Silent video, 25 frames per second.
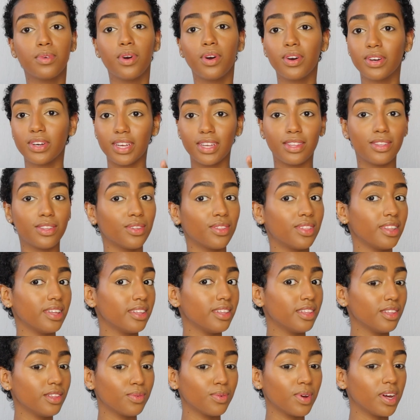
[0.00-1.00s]
Okay, so
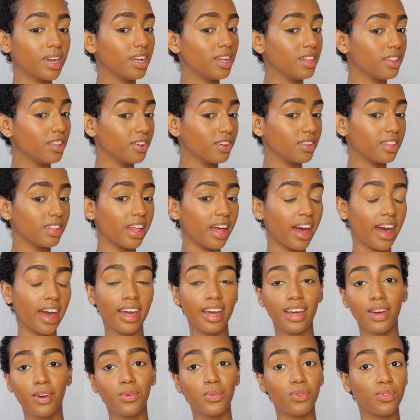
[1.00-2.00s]
this is what it looks
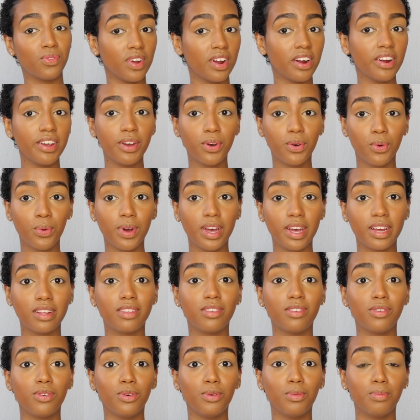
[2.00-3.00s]
like. It was very quick
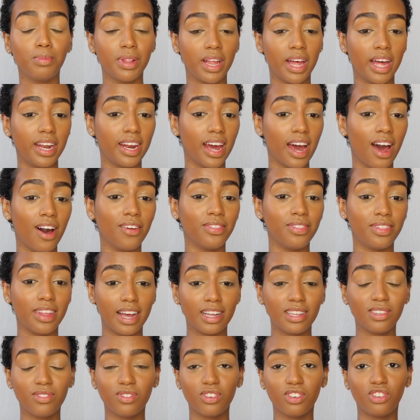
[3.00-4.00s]
to blend out,
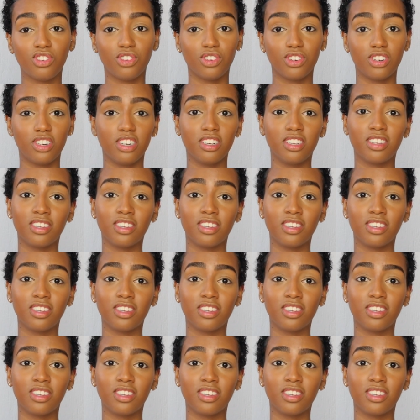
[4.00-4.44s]
that's for sure.